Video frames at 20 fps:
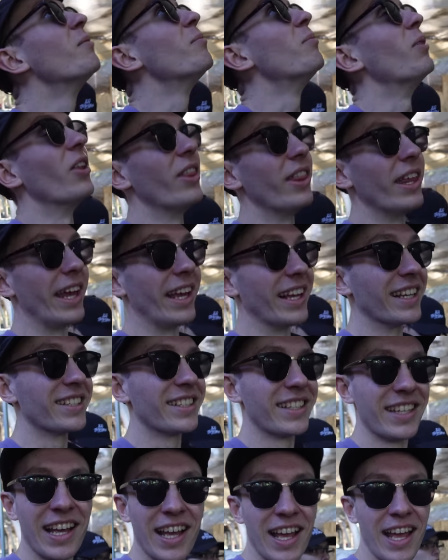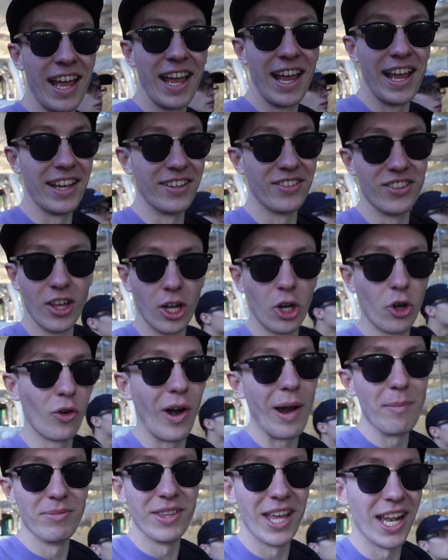But this is the
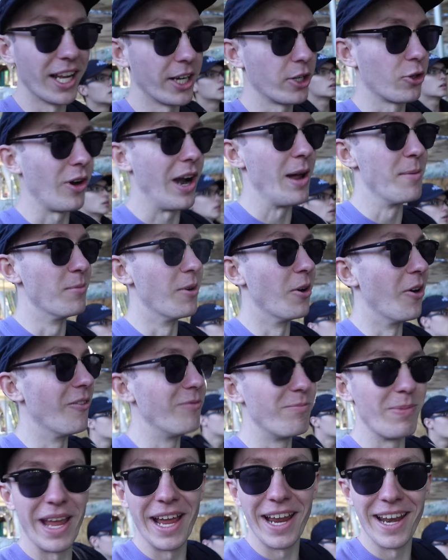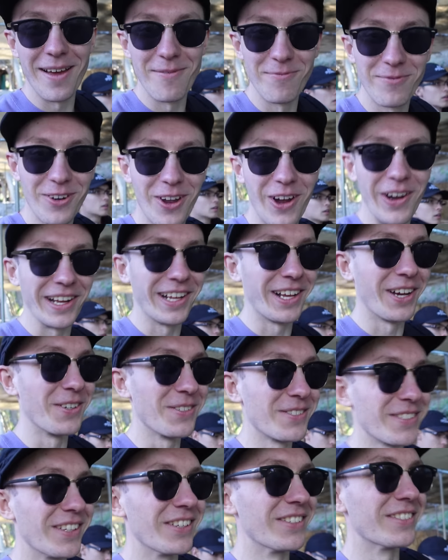creme de la creme of B&M flying
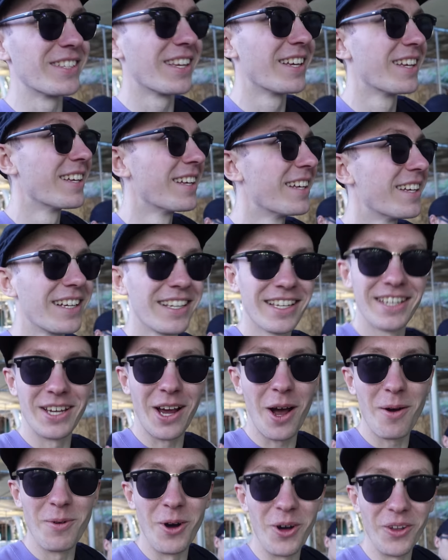coasters. Come